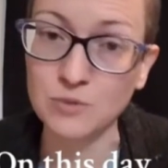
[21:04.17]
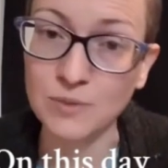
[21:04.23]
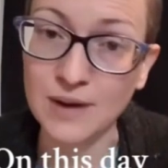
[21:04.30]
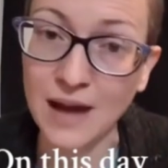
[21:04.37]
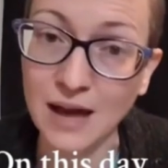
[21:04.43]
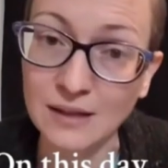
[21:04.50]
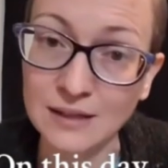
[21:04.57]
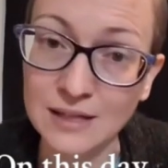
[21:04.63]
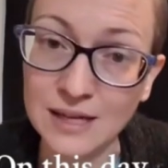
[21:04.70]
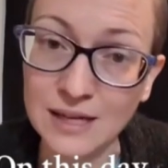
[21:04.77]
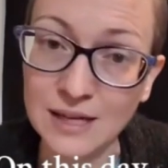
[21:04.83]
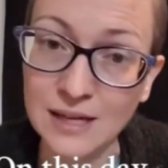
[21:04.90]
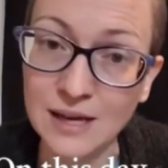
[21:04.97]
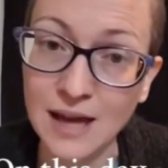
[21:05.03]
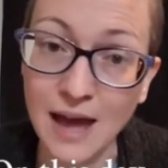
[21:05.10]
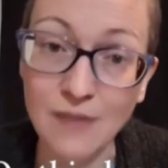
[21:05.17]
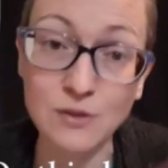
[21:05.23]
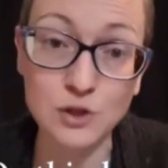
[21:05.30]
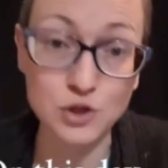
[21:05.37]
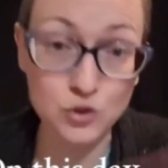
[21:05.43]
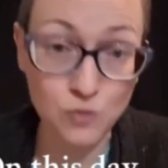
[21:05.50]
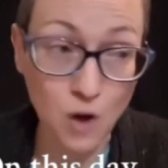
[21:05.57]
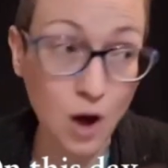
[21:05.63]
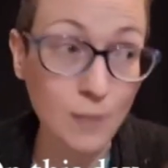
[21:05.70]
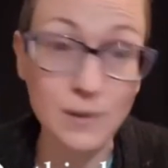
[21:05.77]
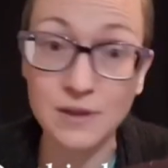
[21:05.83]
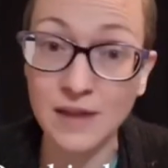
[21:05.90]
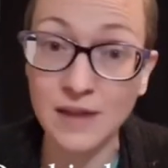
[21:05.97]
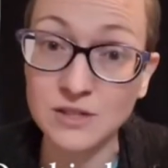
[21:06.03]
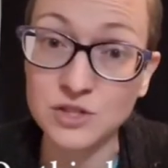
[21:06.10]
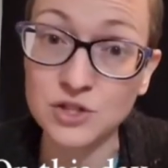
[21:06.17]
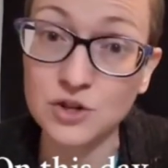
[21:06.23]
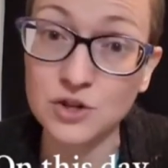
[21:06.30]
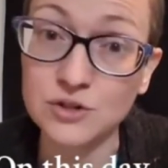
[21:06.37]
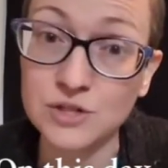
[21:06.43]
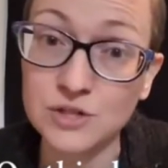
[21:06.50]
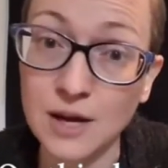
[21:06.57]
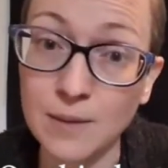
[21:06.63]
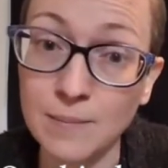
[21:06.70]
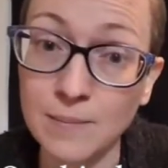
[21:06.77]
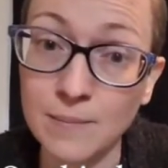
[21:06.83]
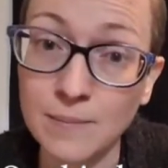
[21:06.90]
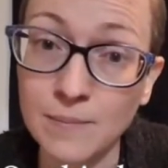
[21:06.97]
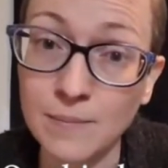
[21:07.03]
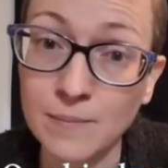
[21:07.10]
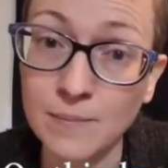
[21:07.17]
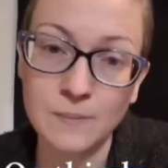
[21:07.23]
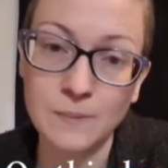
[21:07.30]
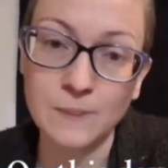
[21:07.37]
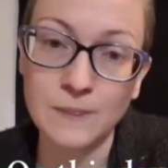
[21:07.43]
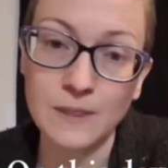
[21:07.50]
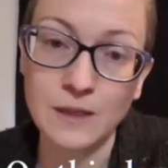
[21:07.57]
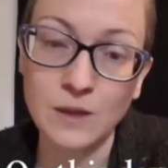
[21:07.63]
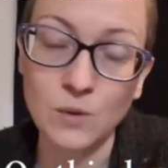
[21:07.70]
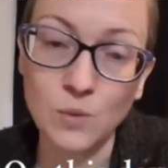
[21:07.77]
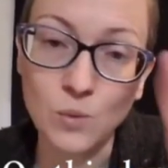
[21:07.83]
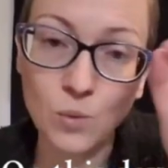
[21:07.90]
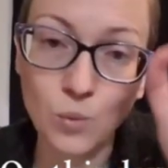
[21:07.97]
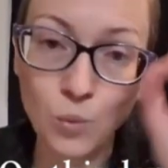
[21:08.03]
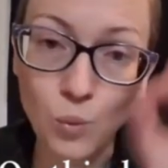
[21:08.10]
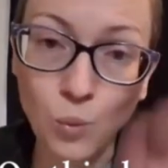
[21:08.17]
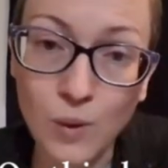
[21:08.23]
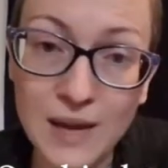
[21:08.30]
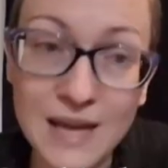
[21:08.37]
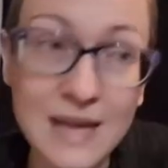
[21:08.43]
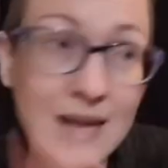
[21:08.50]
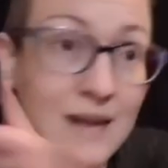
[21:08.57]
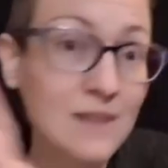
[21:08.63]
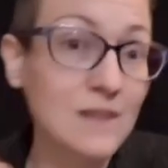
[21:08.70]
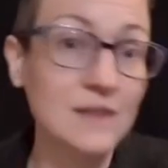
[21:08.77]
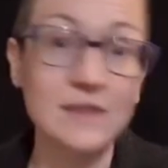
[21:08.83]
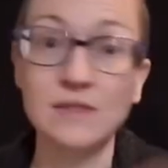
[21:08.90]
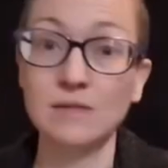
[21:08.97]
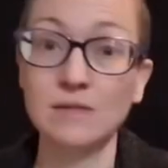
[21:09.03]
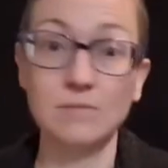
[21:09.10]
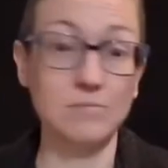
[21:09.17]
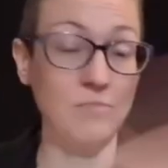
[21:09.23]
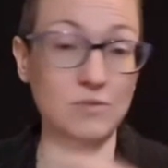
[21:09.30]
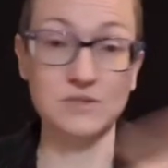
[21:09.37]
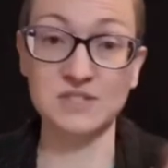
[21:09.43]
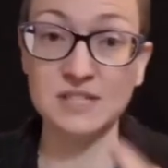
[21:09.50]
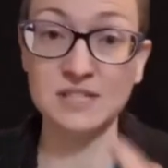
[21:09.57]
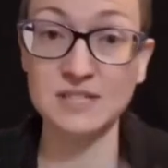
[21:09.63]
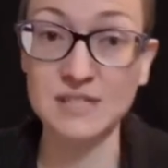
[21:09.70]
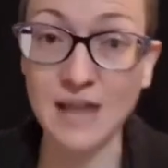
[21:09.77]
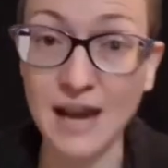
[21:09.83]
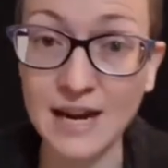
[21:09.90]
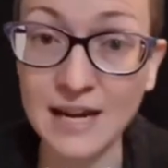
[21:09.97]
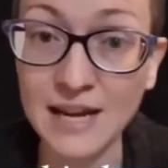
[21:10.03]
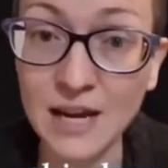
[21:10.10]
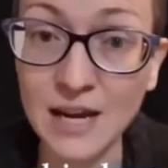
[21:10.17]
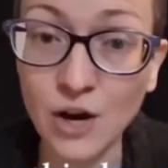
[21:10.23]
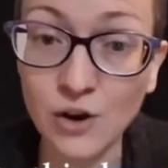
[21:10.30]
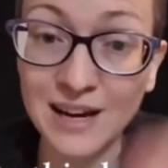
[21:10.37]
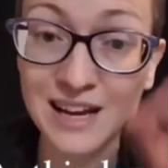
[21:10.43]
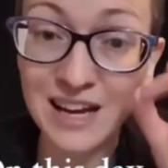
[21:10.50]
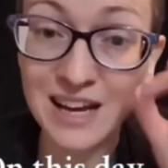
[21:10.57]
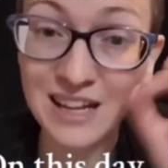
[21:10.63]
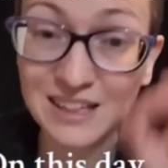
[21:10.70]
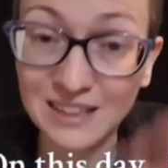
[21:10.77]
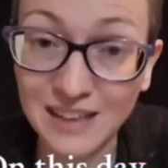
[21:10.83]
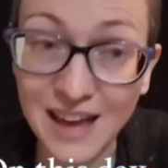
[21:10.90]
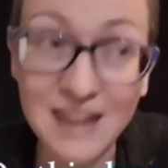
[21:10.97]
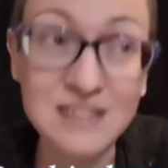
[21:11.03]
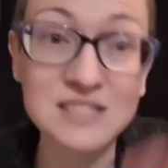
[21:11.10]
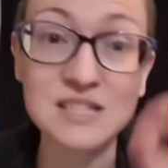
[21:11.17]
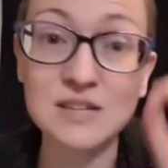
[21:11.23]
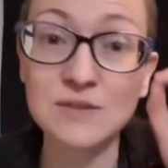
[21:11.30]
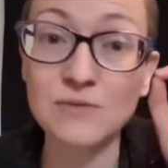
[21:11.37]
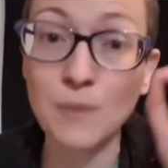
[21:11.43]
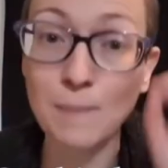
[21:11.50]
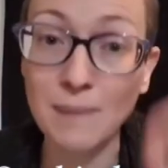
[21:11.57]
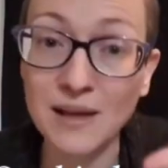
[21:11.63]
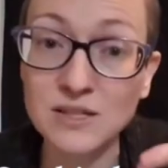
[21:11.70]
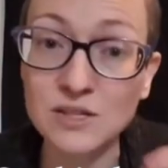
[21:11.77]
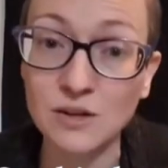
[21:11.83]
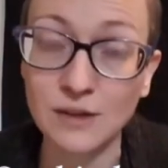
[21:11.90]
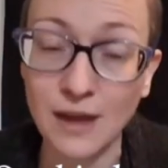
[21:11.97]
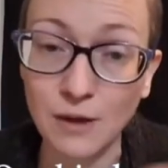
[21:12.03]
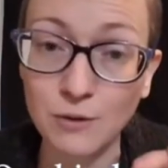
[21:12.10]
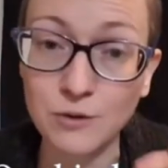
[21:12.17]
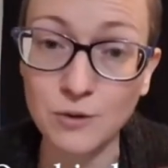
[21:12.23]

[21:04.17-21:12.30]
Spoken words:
and the drama that stirs up. We, society, are in a collective mental health crisis,